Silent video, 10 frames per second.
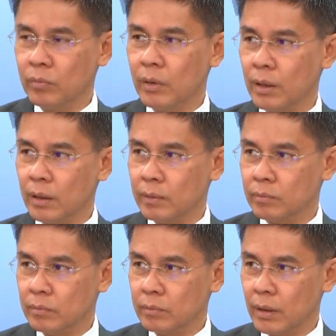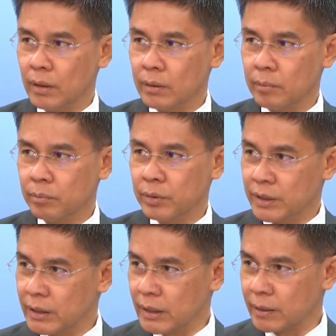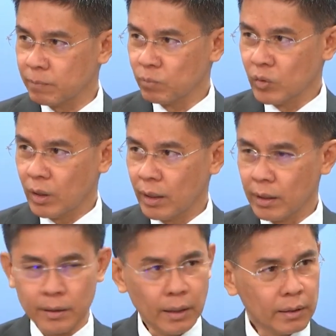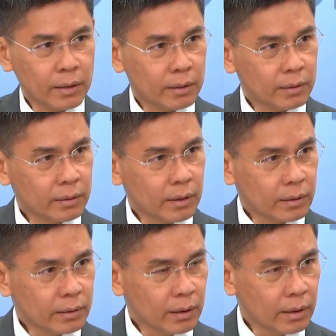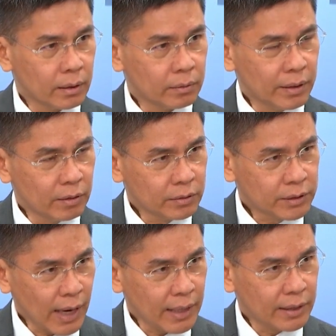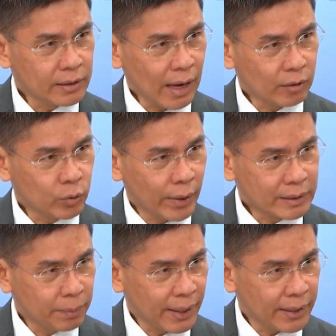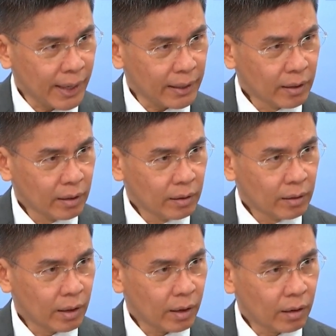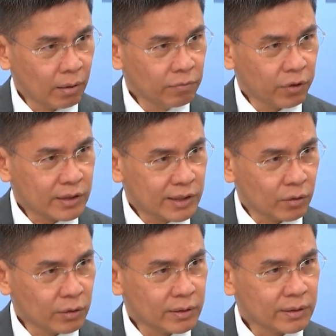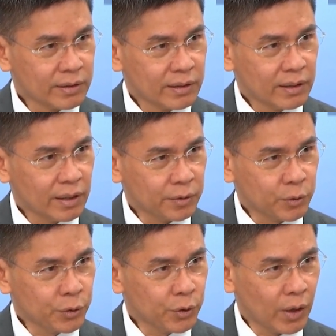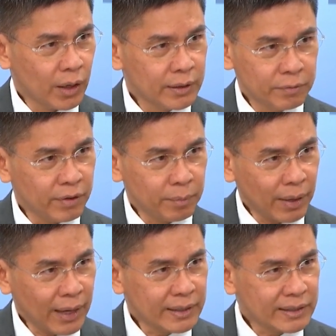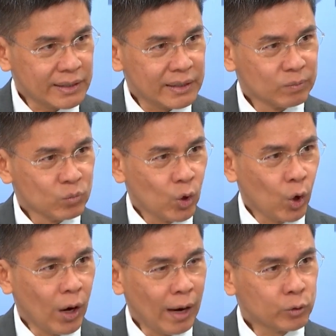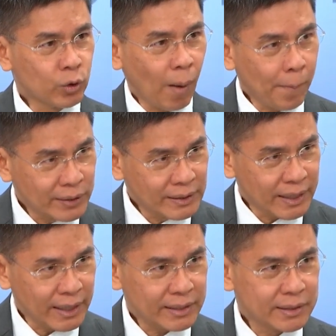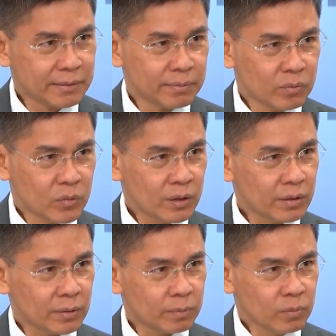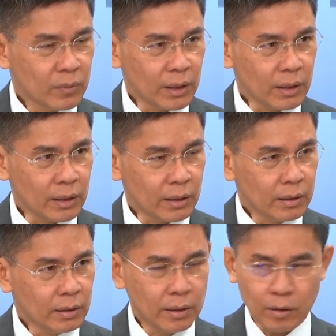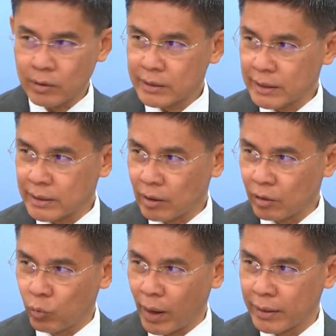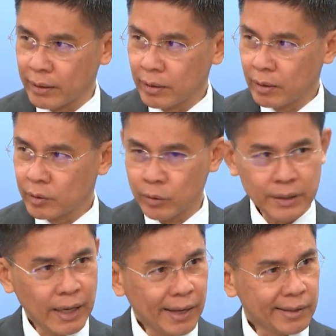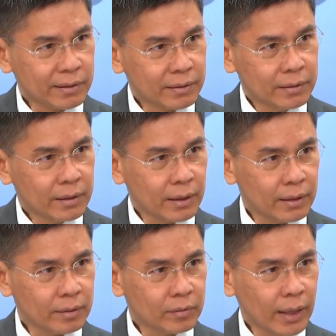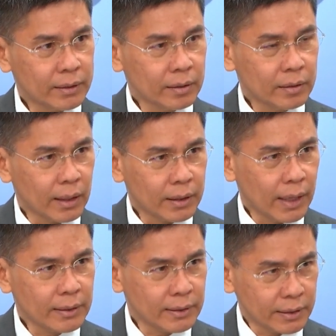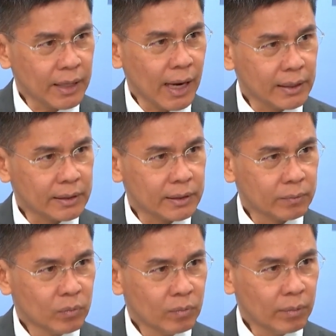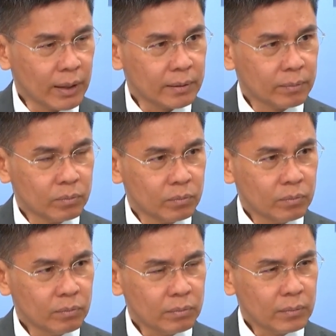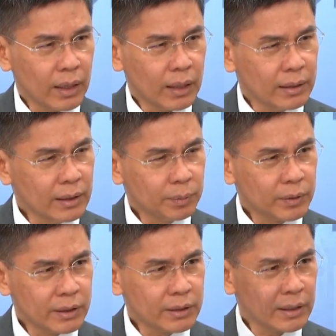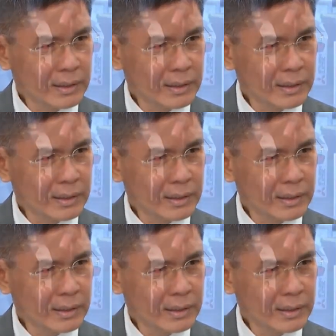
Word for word: uh, uh, position. The, the, the, real challenge is how to explain that comfort zone uh, to your different partners okay. or how to compensate mm. you know uh, the concern on one to the other uh, I think uh, that's a challenge but this position